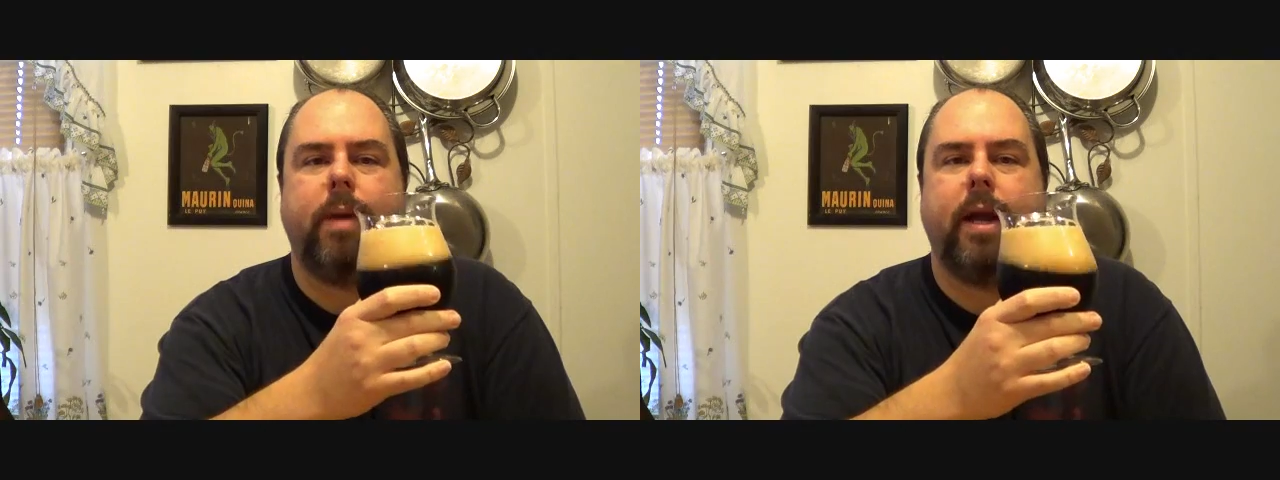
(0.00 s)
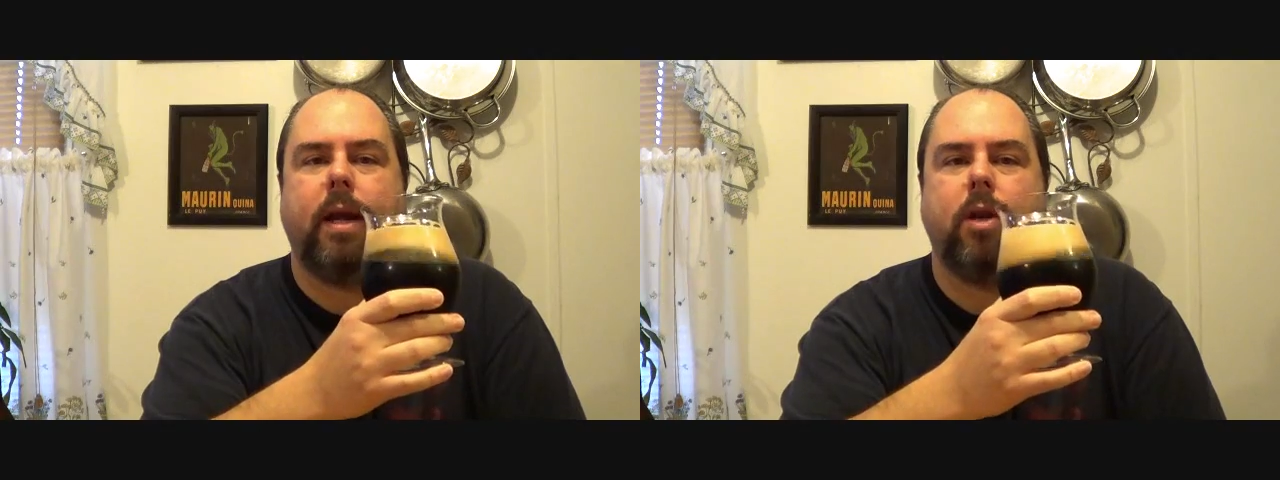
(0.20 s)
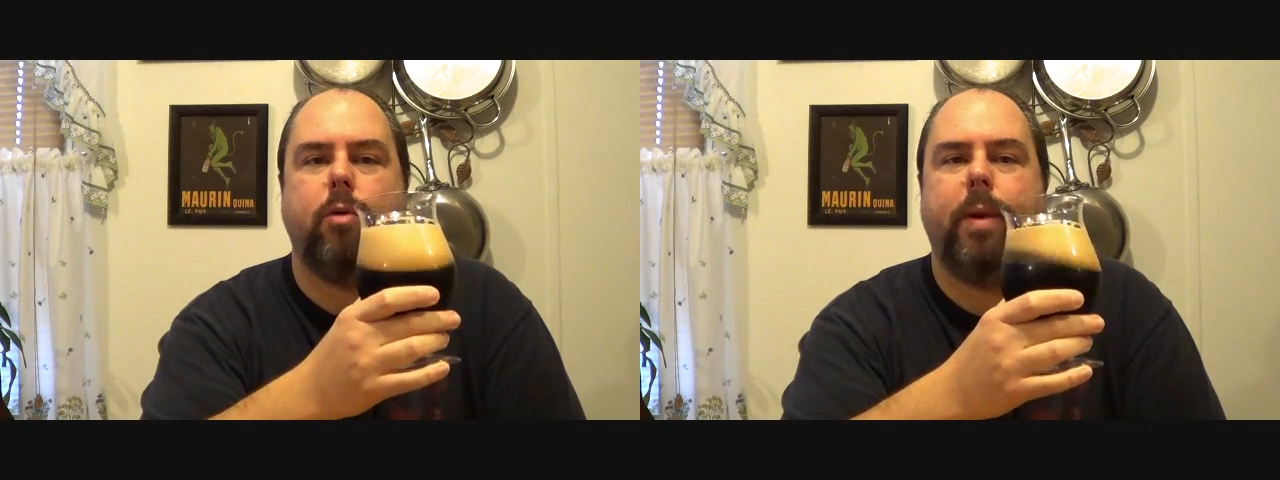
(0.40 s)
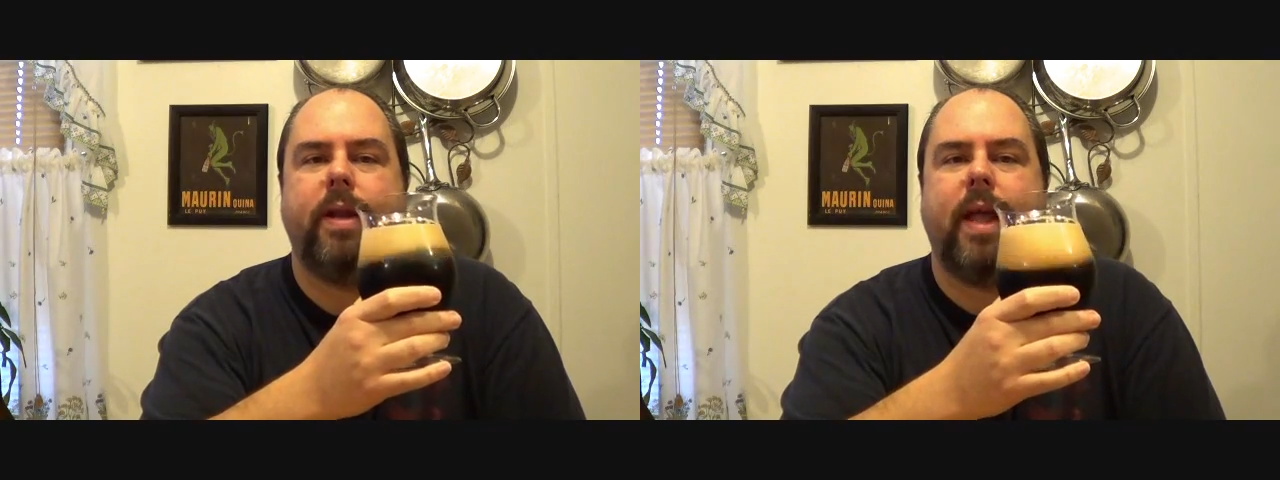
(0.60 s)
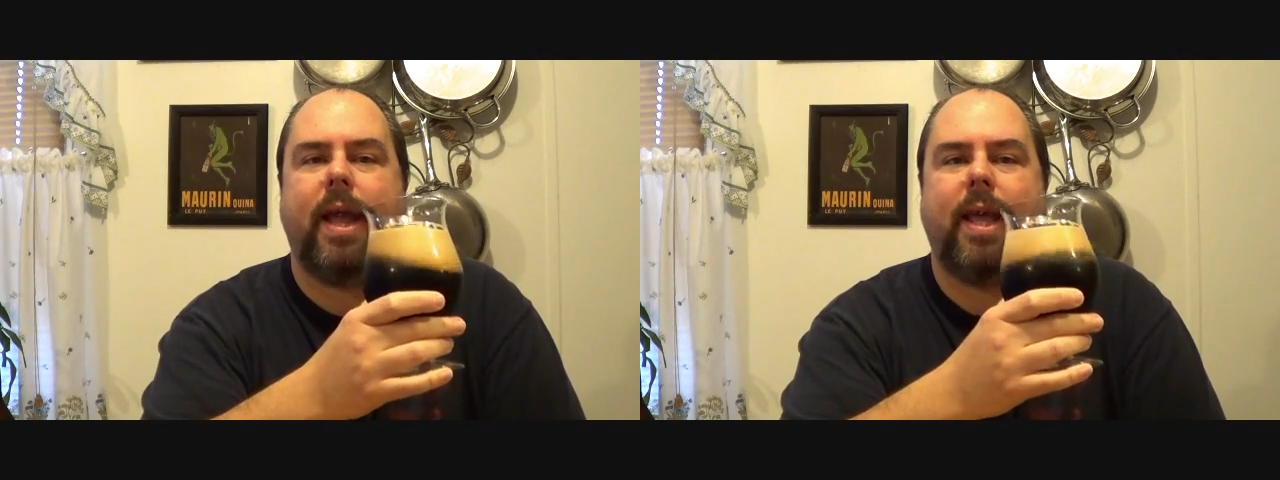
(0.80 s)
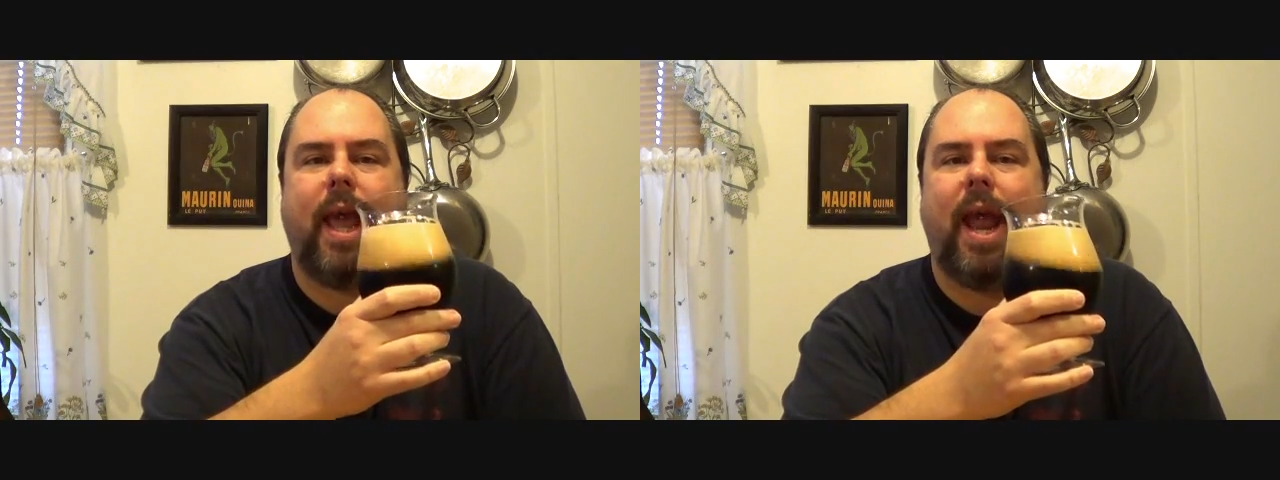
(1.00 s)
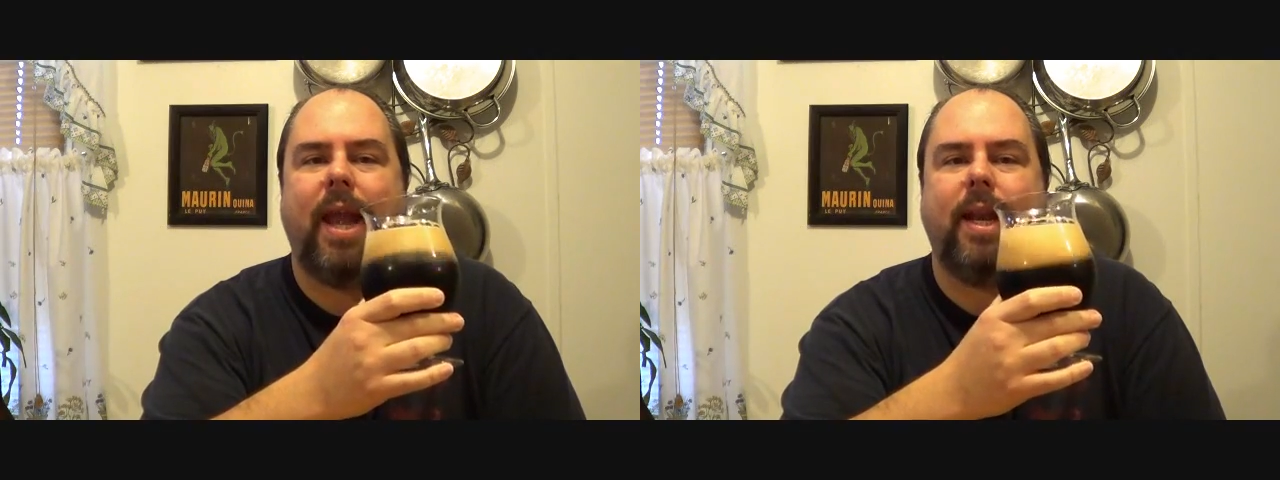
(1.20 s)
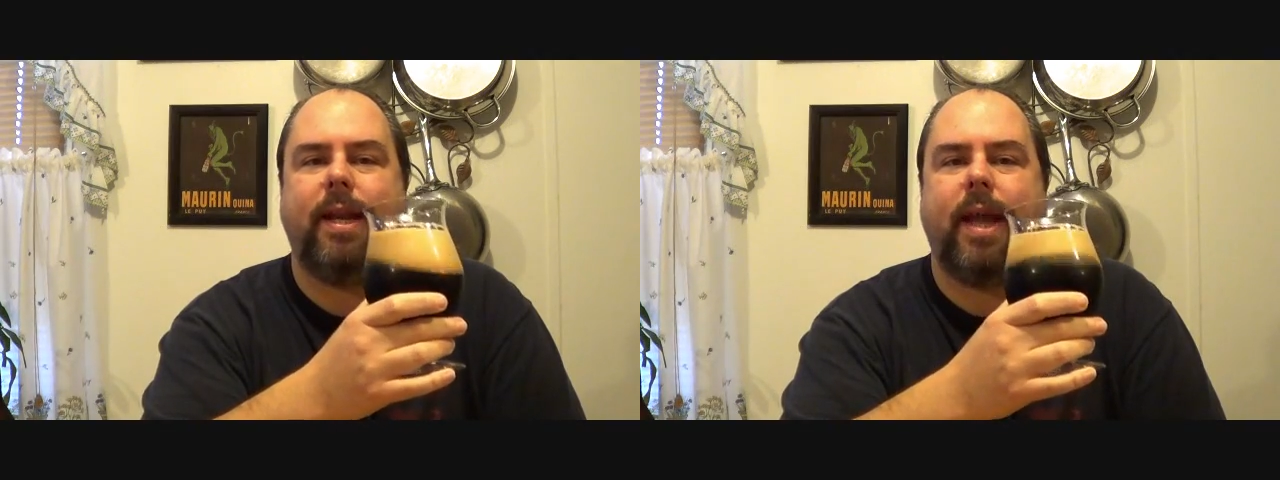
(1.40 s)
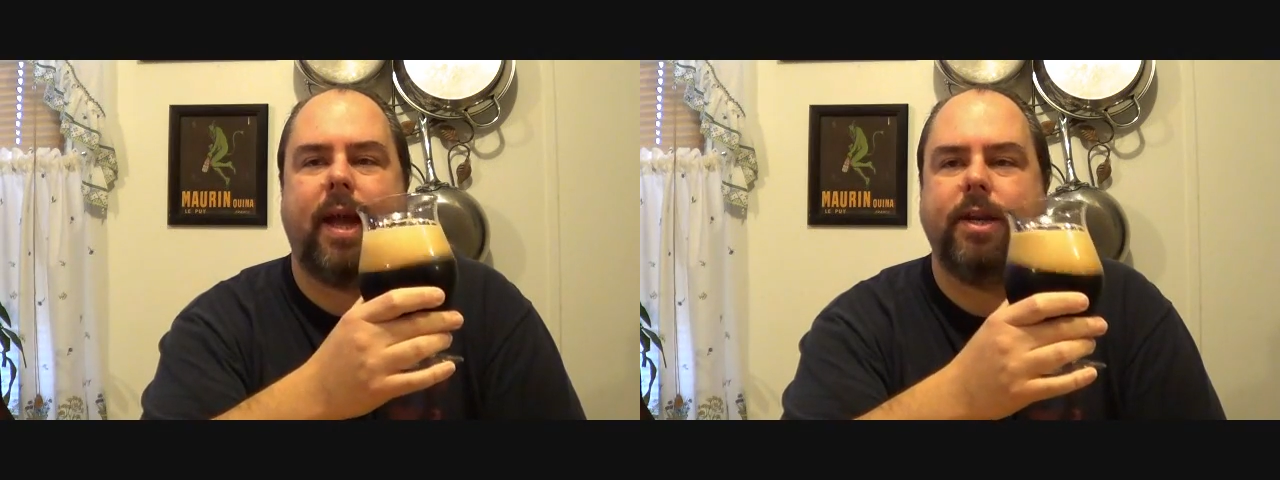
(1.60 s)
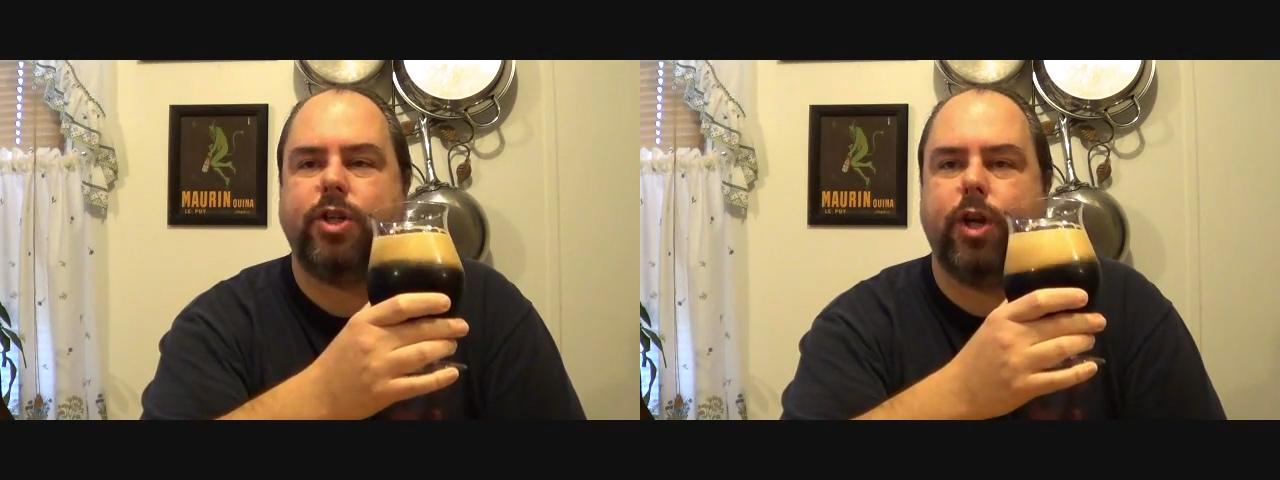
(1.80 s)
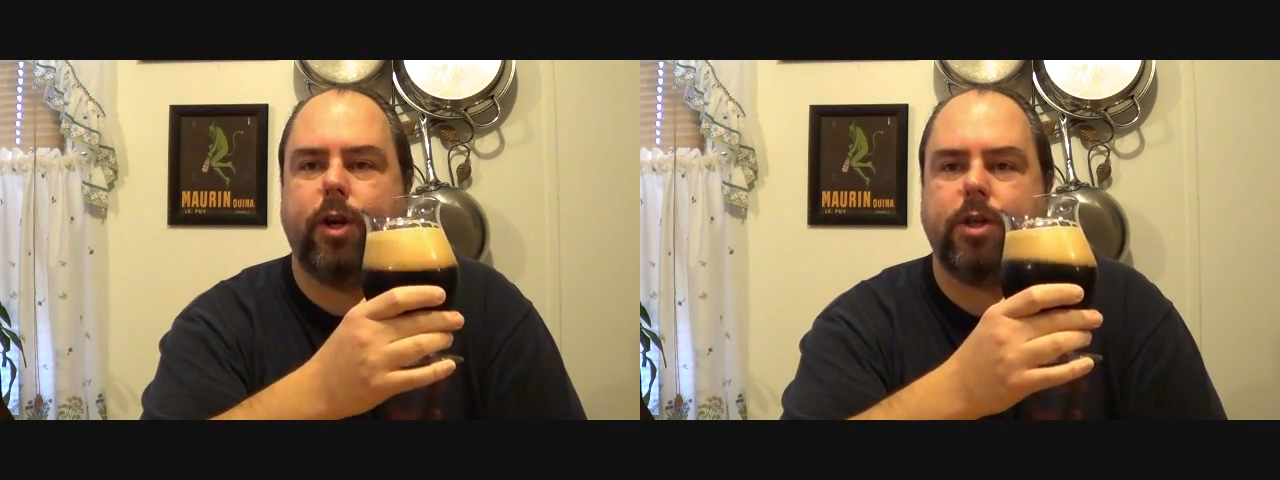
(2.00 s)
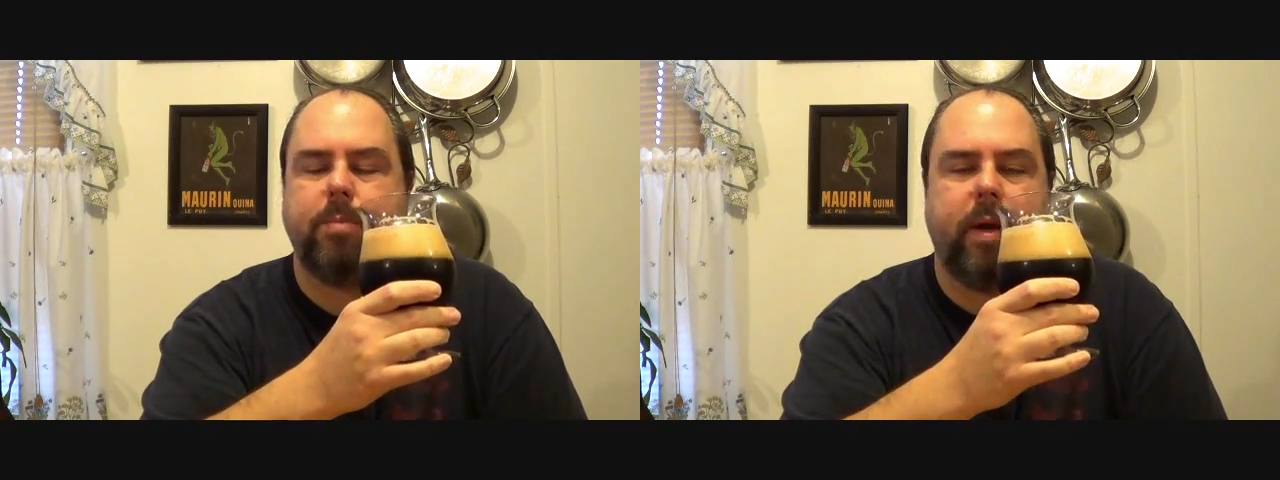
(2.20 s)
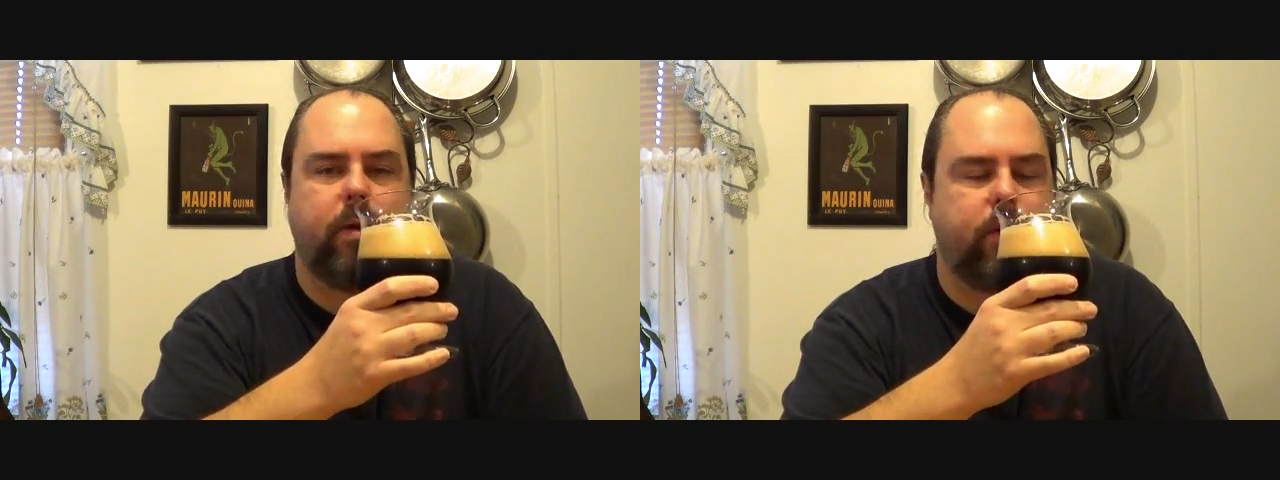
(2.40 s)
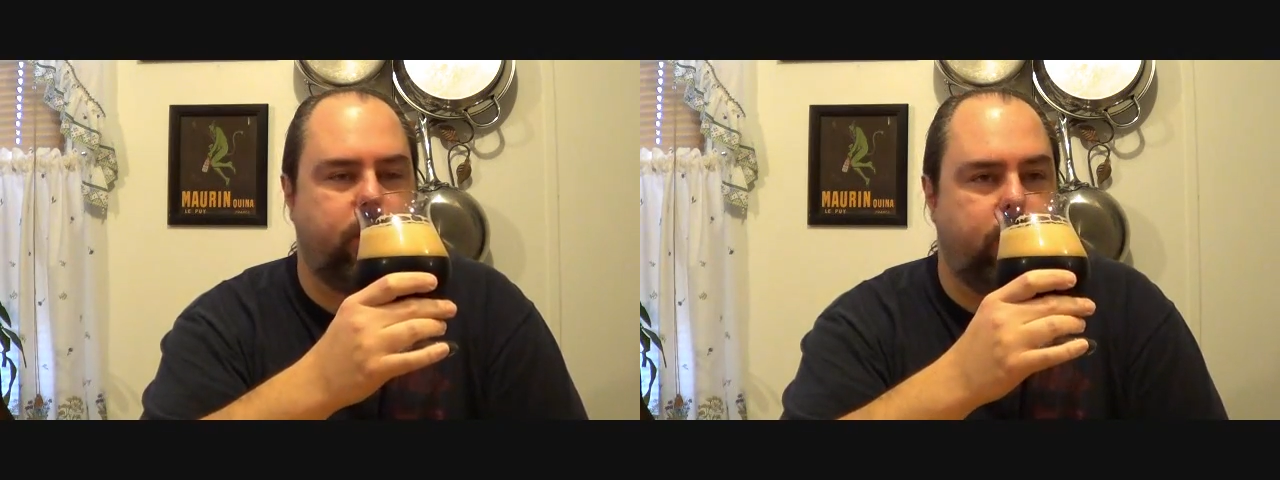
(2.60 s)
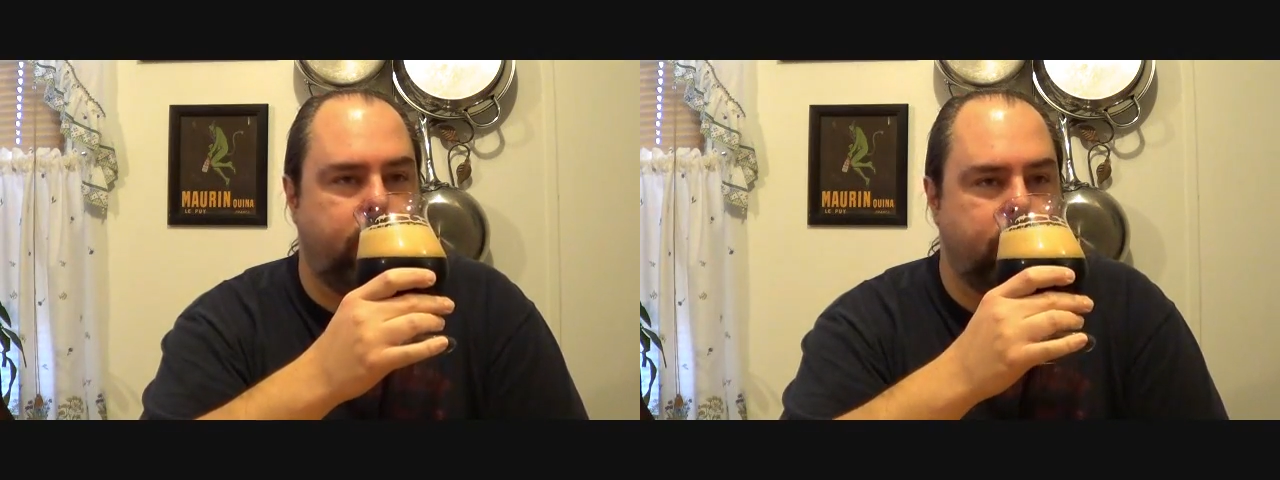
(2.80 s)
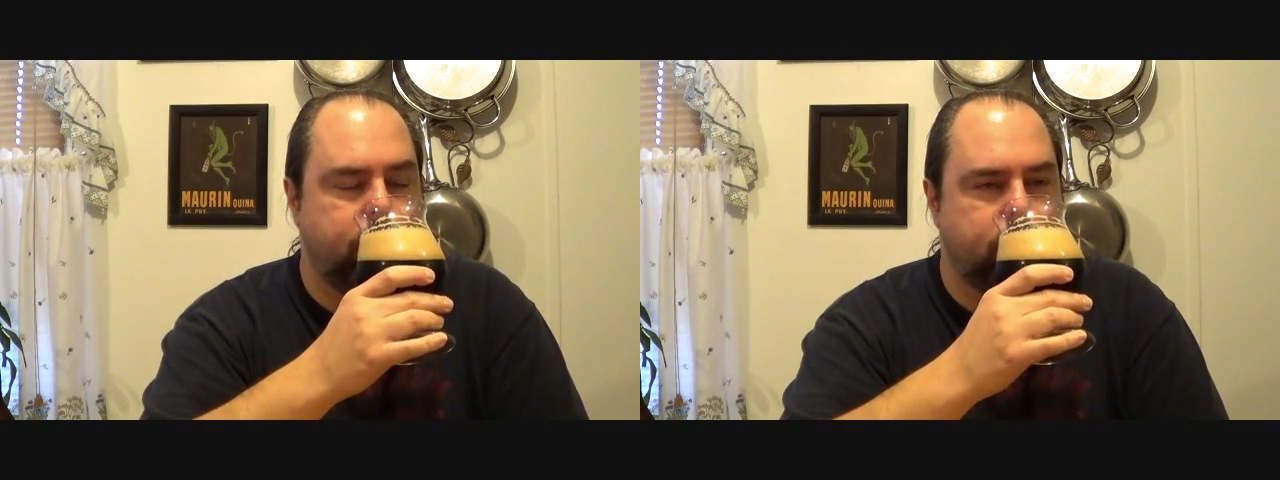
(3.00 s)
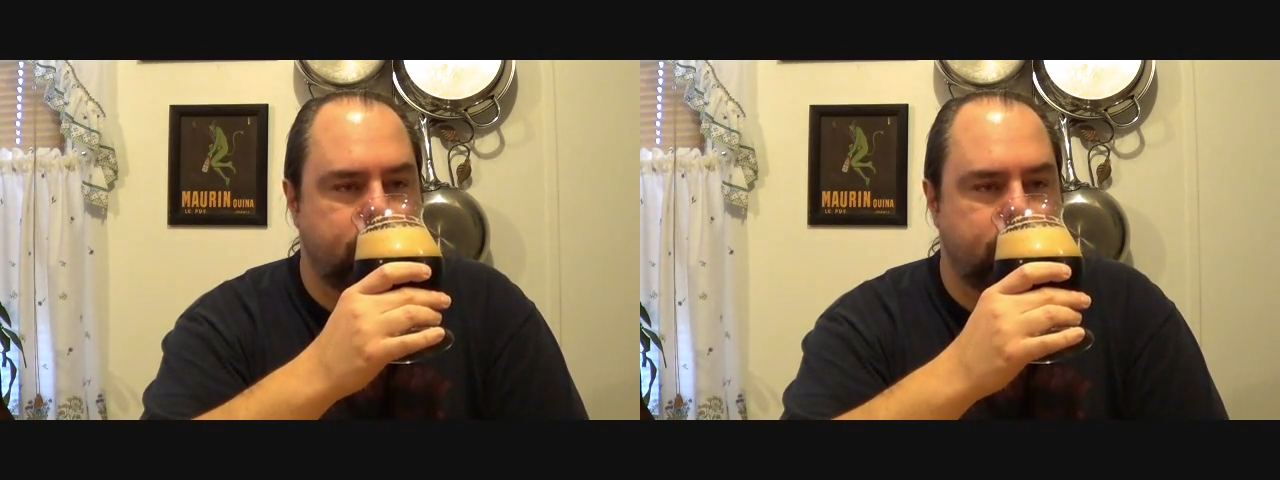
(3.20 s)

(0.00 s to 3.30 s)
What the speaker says: I'm getting a little bit of that candied kind of sugar smell to it.